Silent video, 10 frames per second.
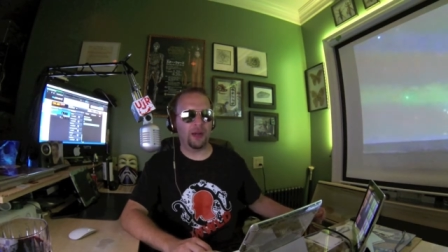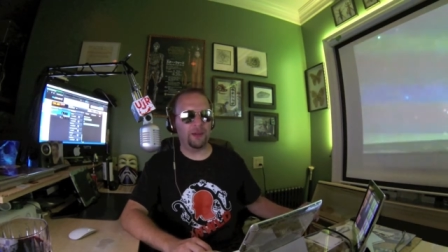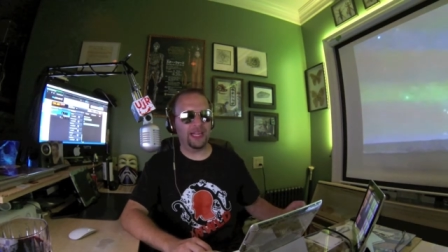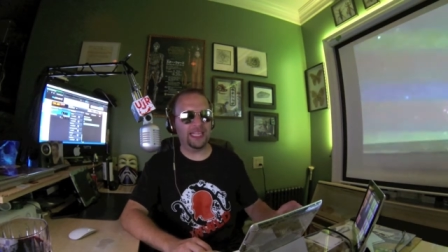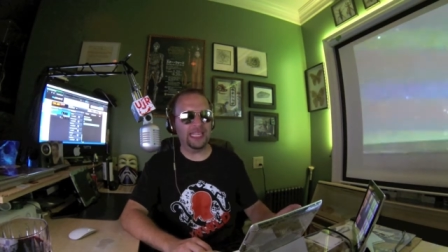I
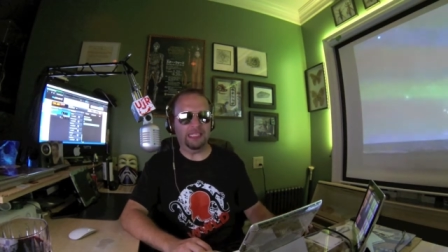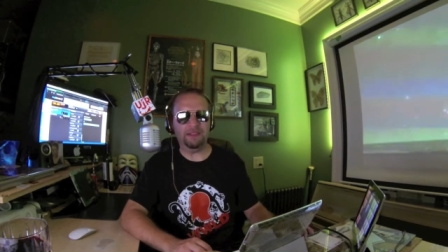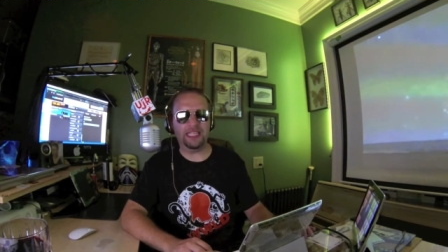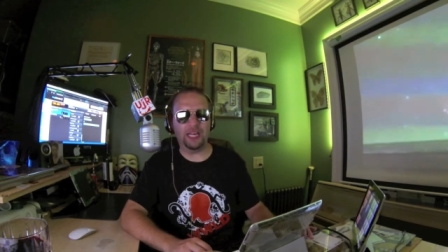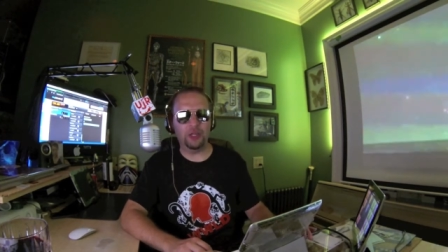mean, I can't
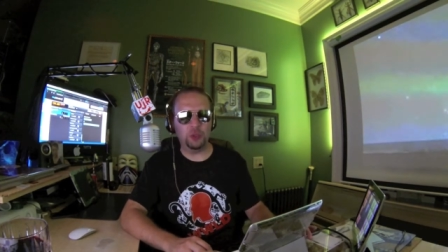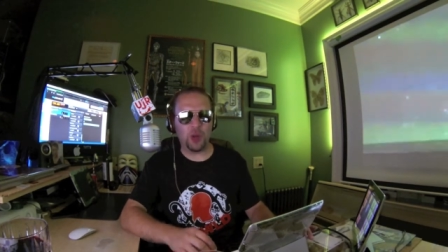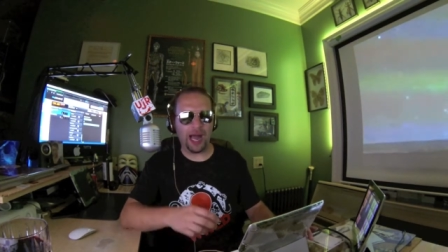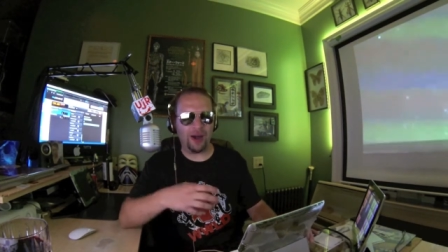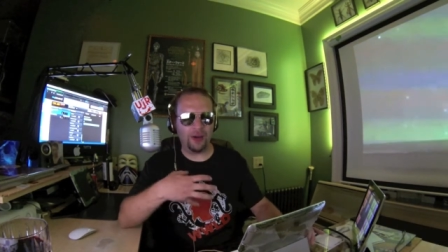even tell you
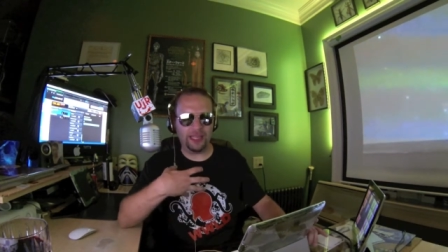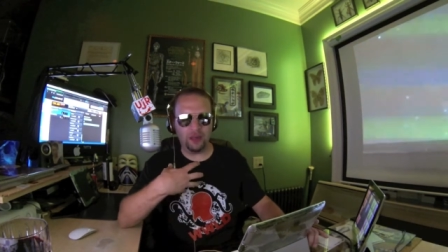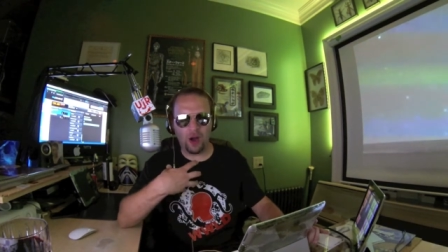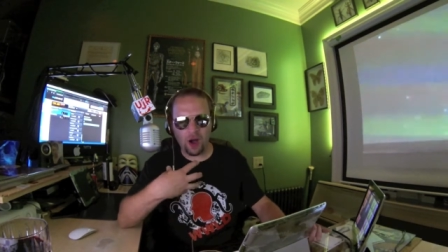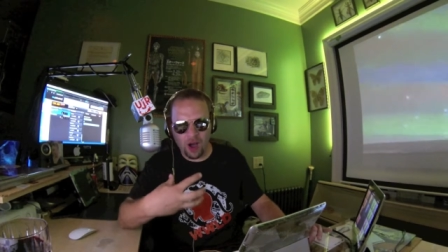how
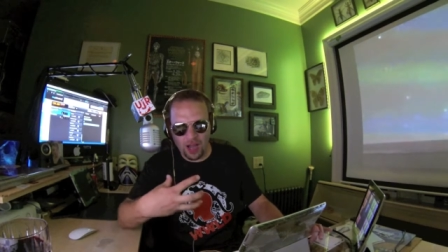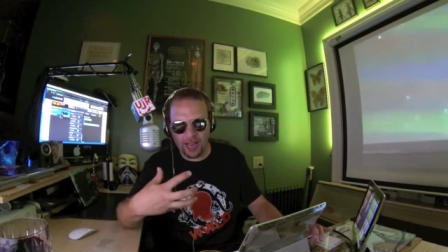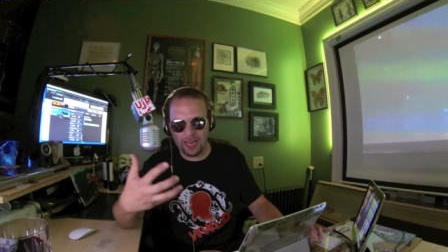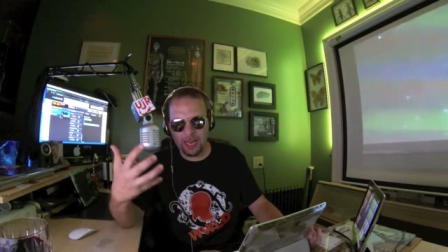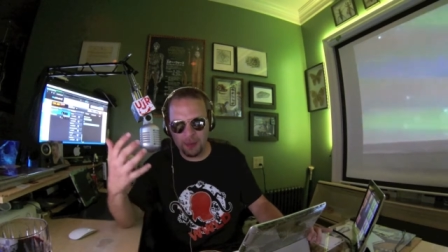in awe
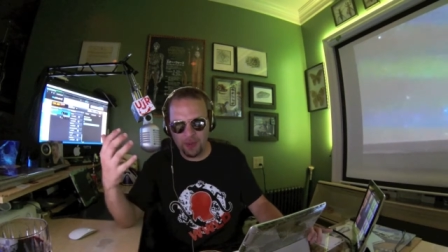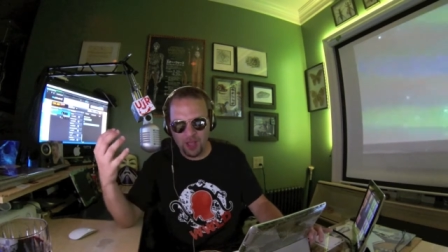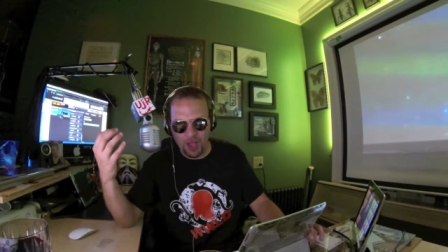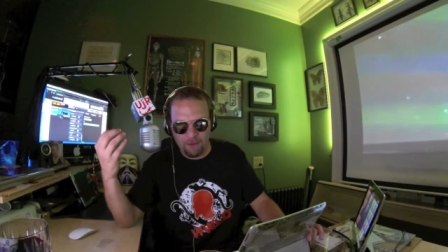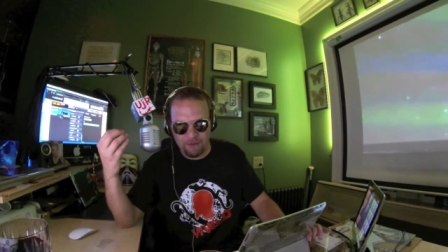I am
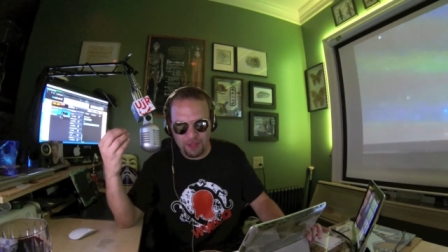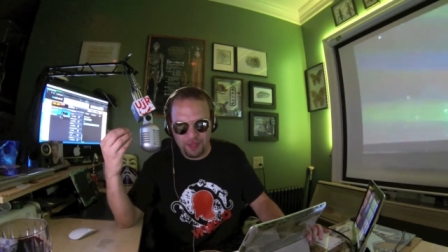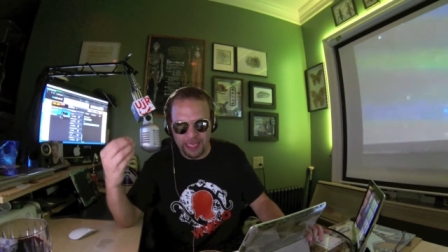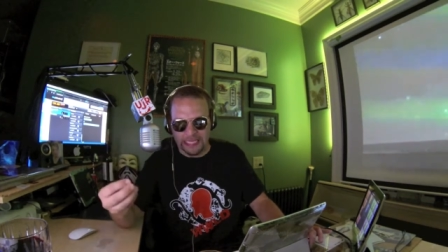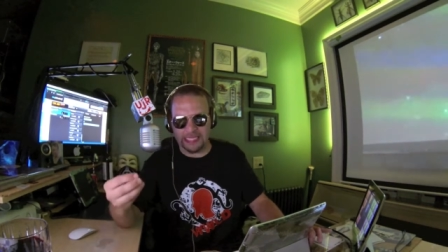of the
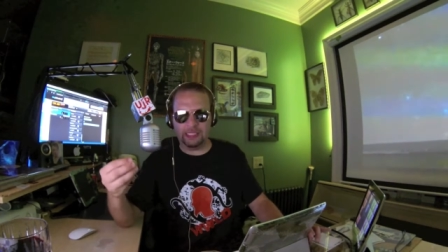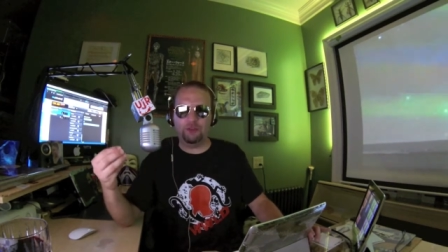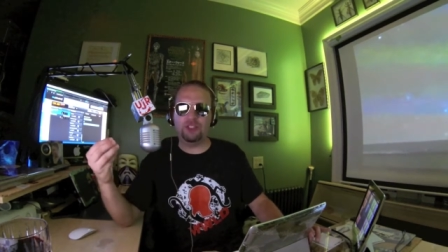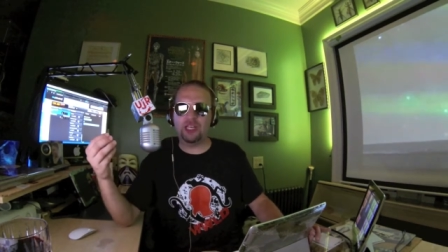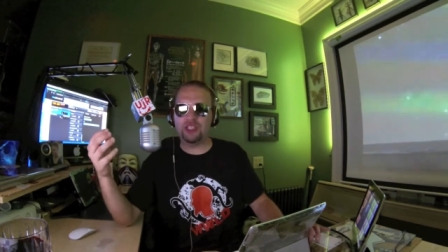things that
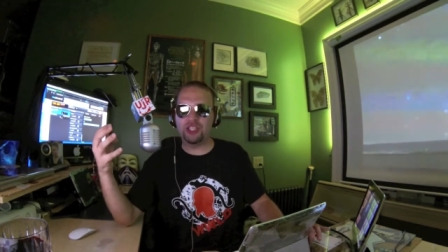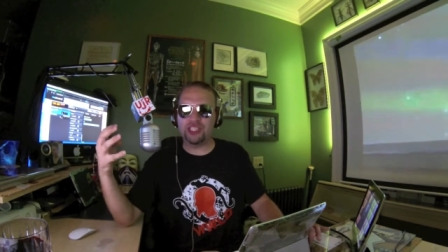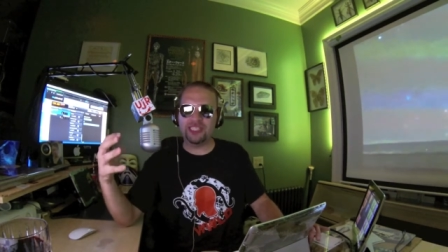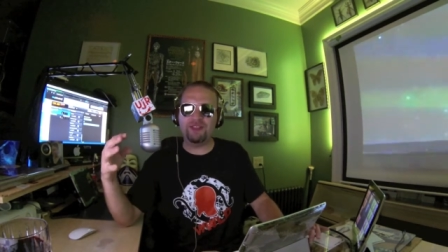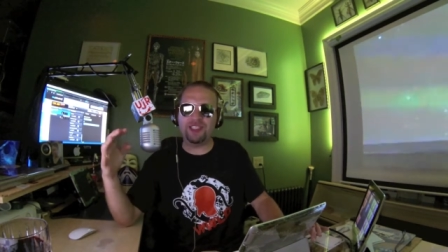you've done,
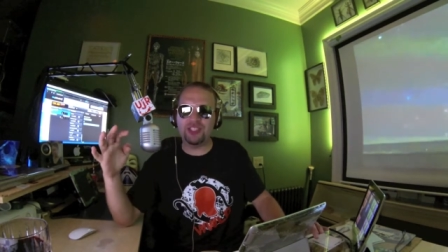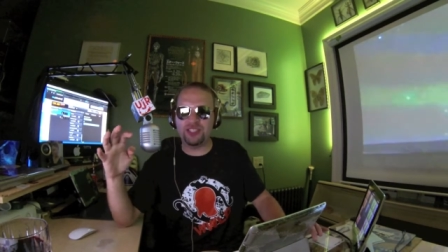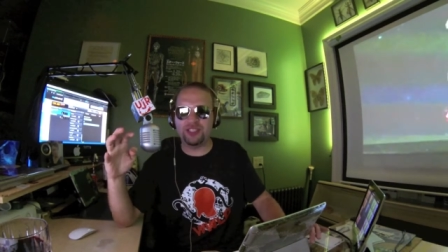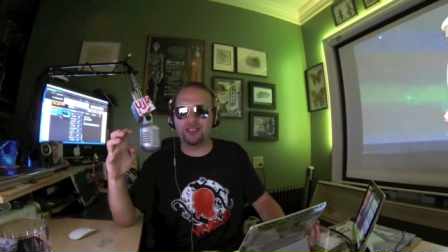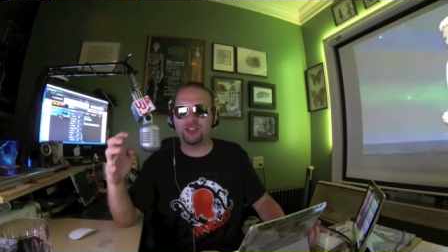even on
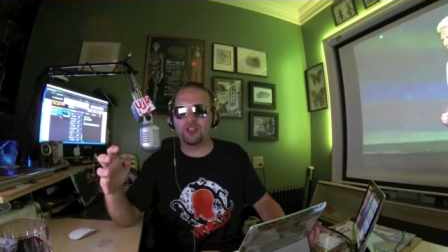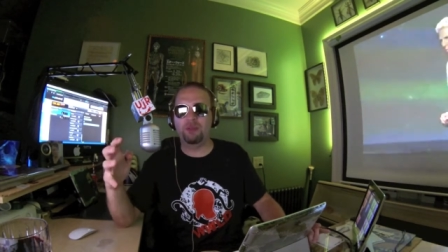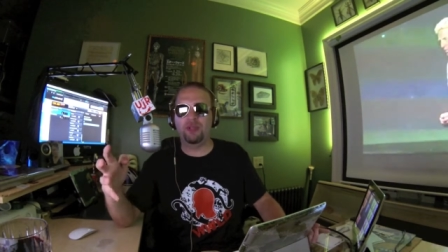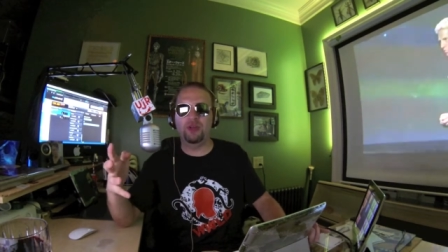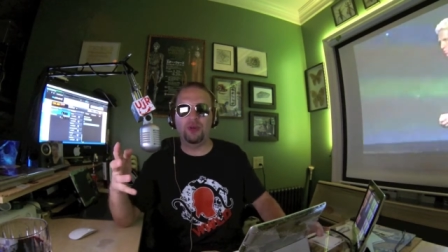just this
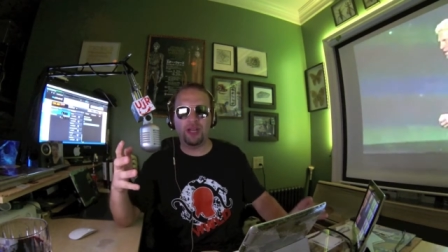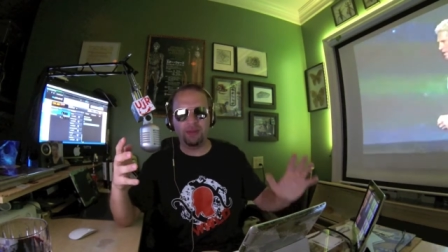trip alone.